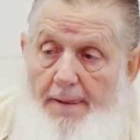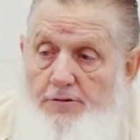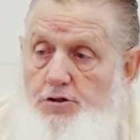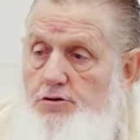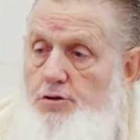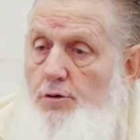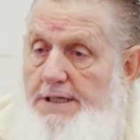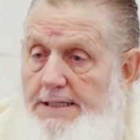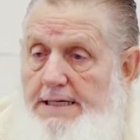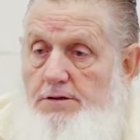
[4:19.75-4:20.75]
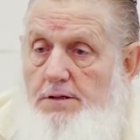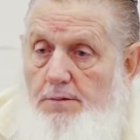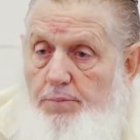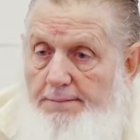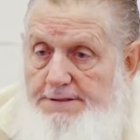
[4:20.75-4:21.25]
There's also a hadith of
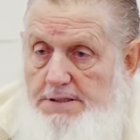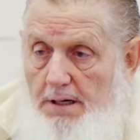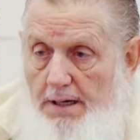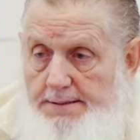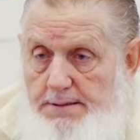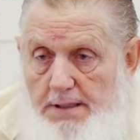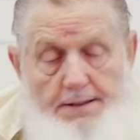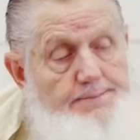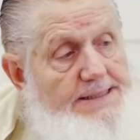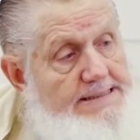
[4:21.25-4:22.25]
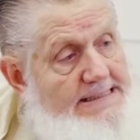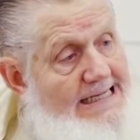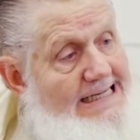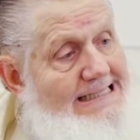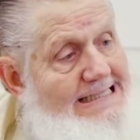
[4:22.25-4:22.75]
the Prophet that
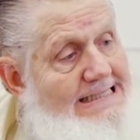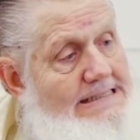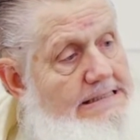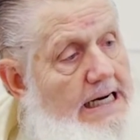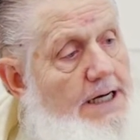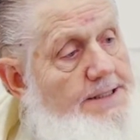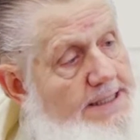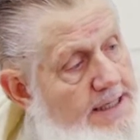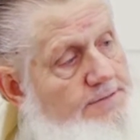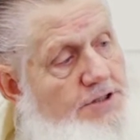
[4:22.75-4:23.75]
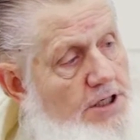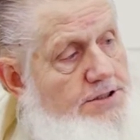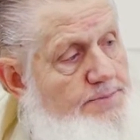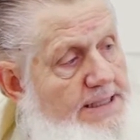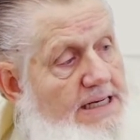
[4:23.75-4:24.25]
says that on the Day of
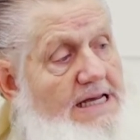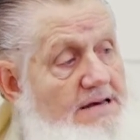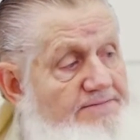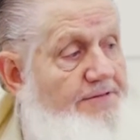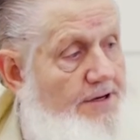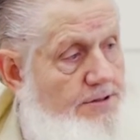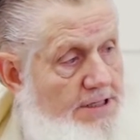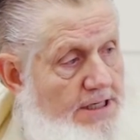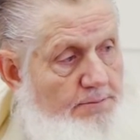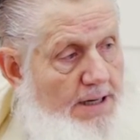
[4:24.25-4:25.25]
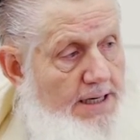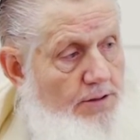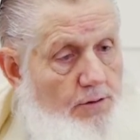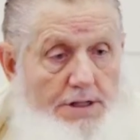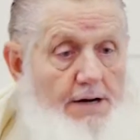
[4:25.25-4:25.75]
Judgment, if there's
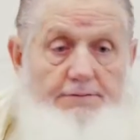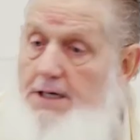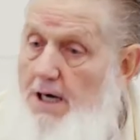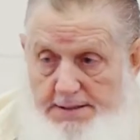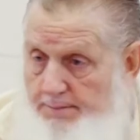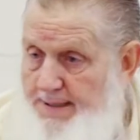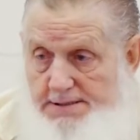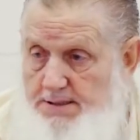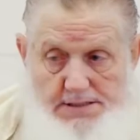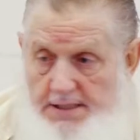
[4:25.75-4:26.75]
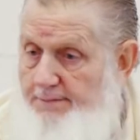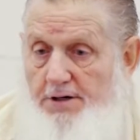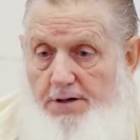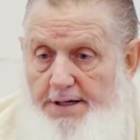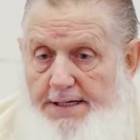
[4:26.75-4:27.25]
anybody who never got the message,
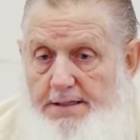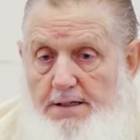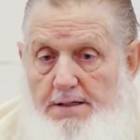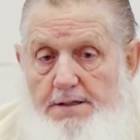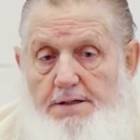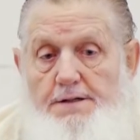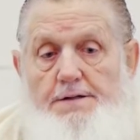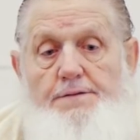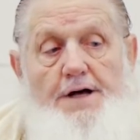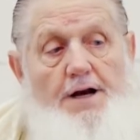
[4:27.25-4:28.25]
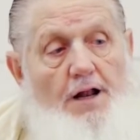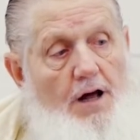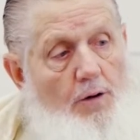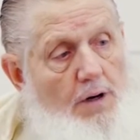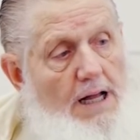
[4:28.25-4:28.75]
never heard it, then
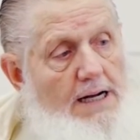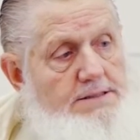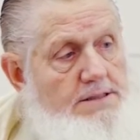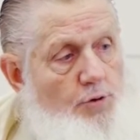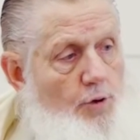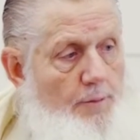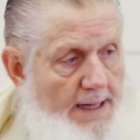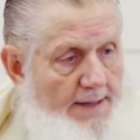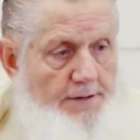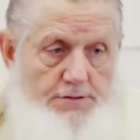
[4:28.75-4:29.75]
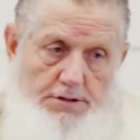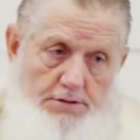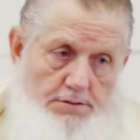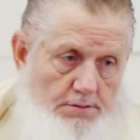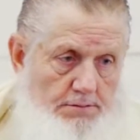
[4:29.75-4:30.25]
Allah will ask him, who am I? They'll
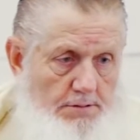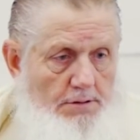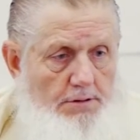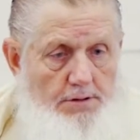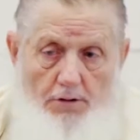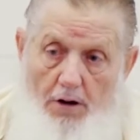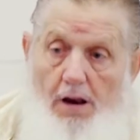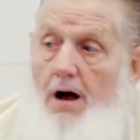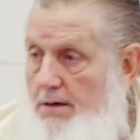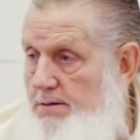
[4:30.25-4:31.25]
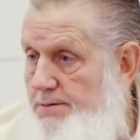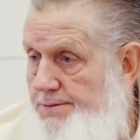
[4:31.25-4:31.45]
say, you're Allah.